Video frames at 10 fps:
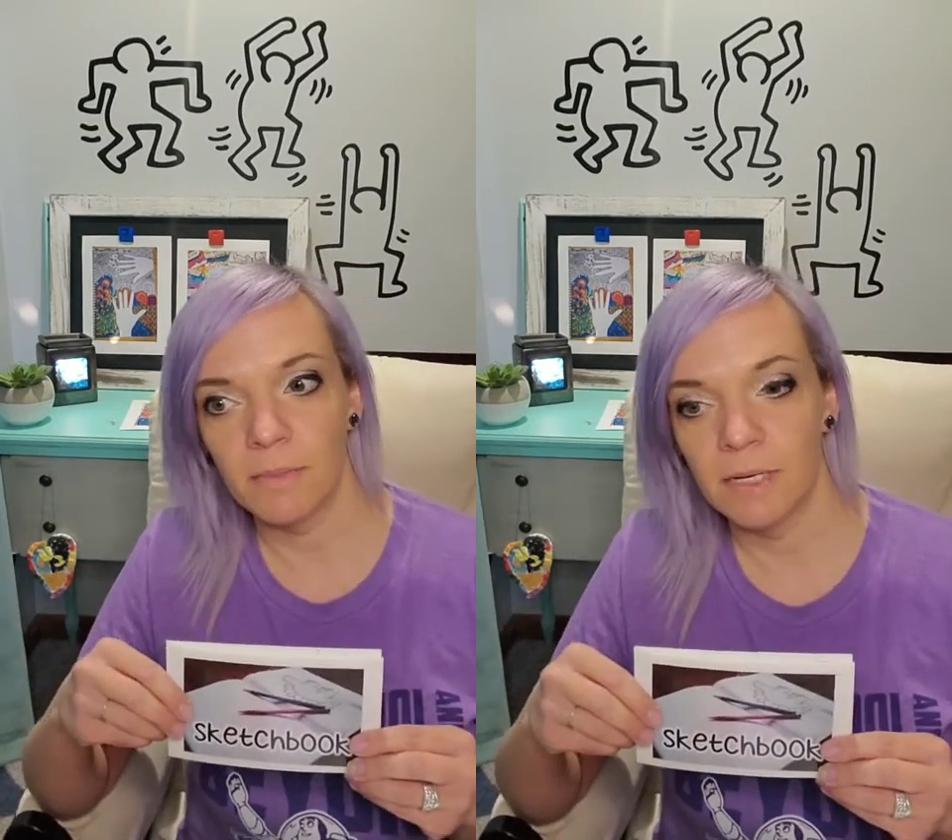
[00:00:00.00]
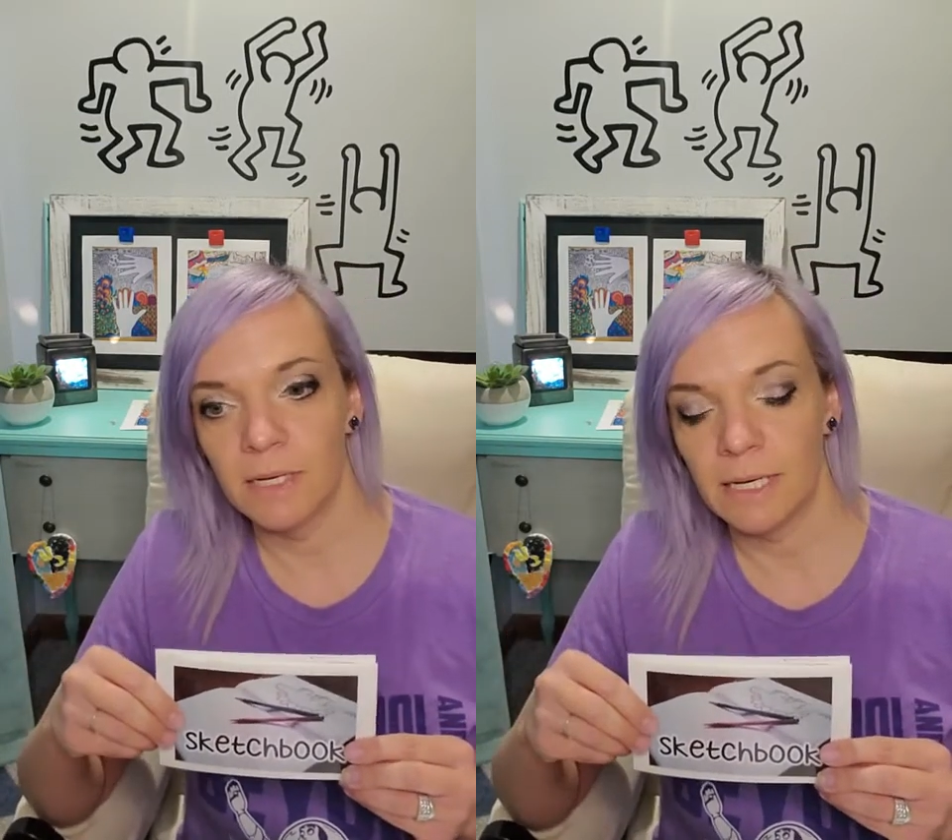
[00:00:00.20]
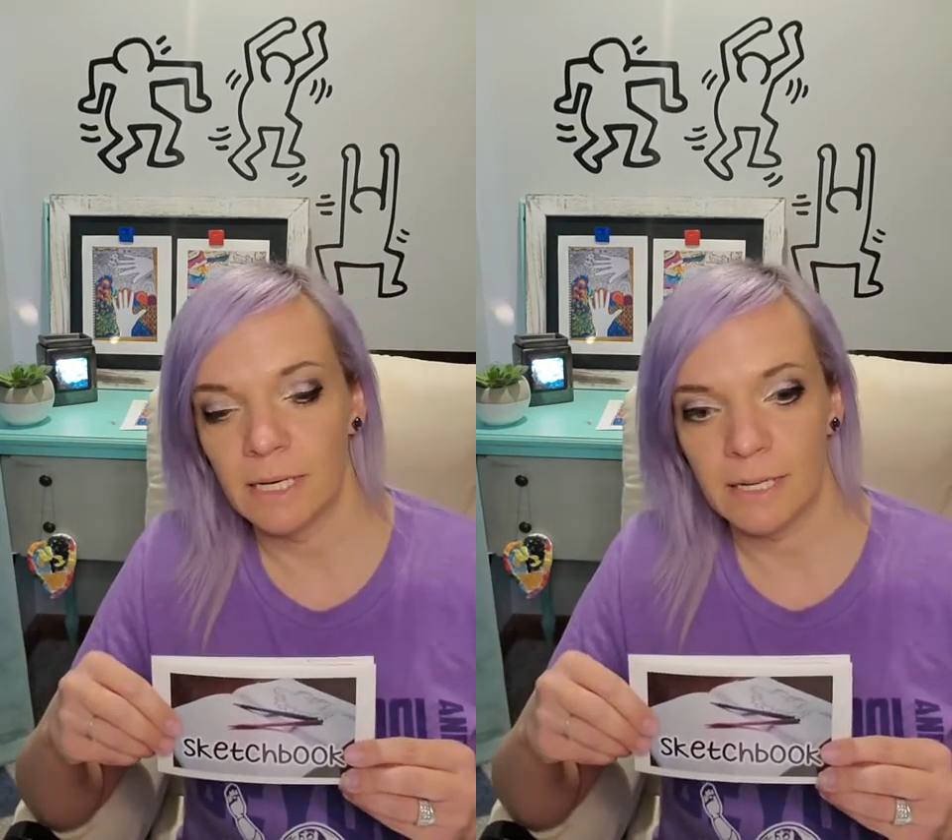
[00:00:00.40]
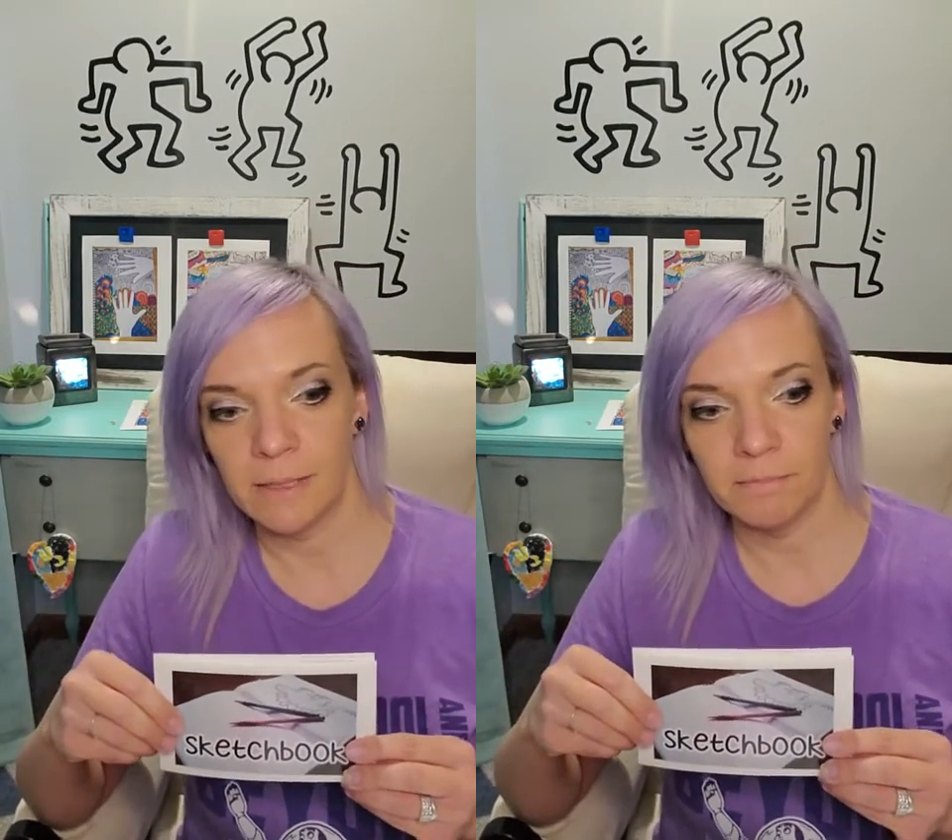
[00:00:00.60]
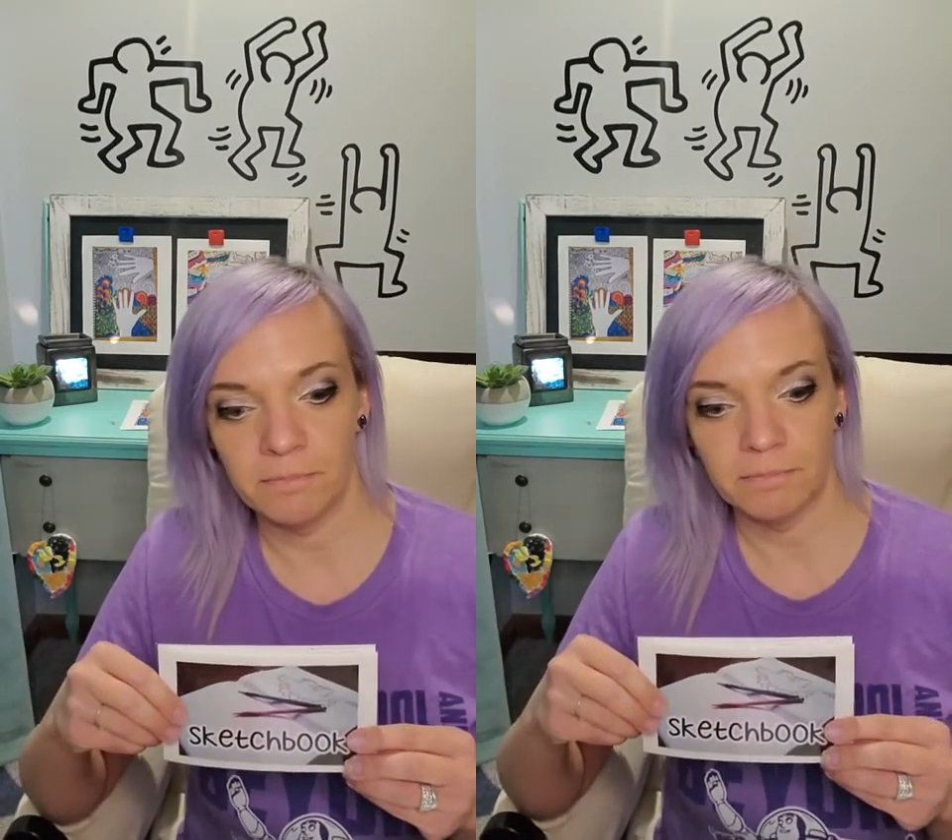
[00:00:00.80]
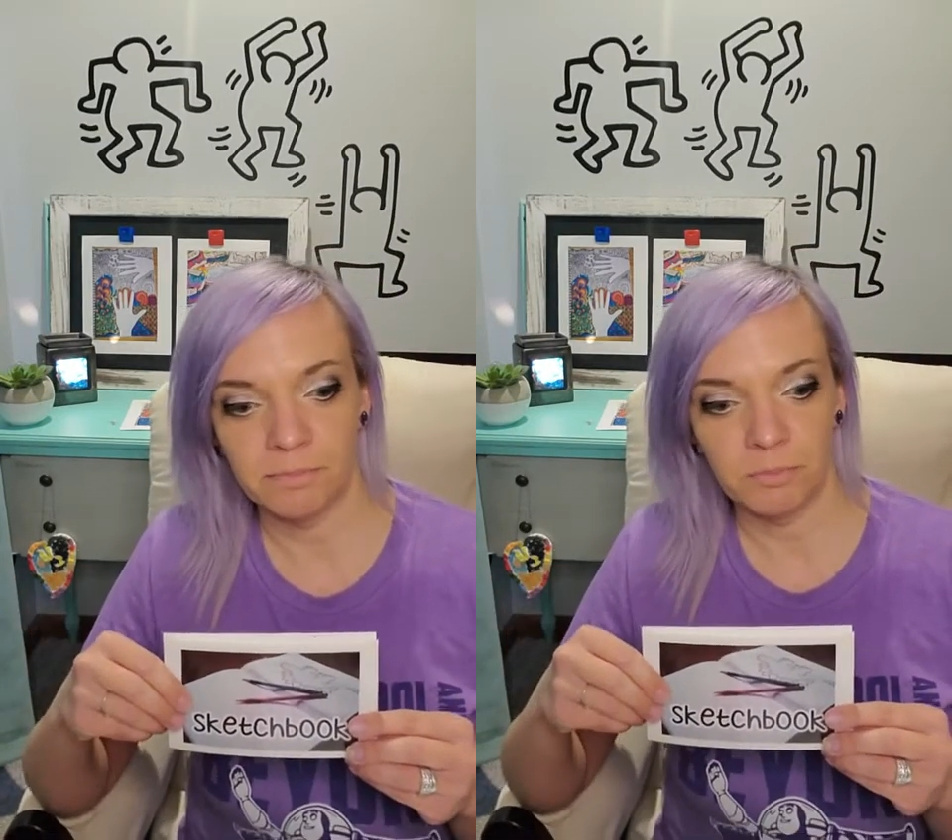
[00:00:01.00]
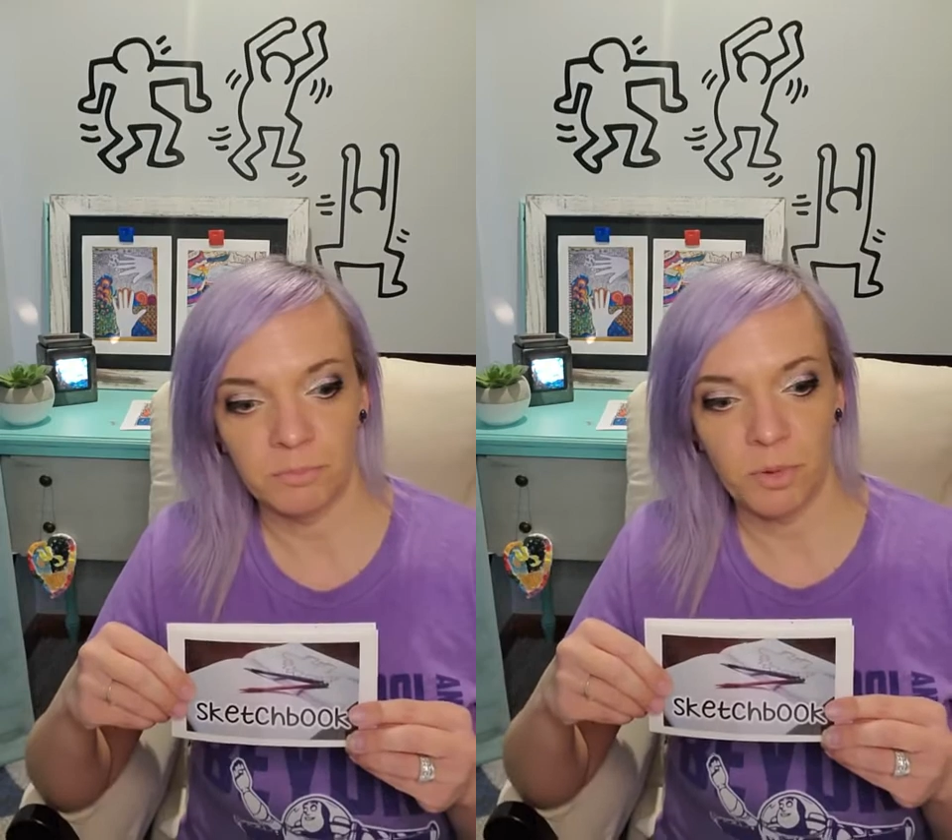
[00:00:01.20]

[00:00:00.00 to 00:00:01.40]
When my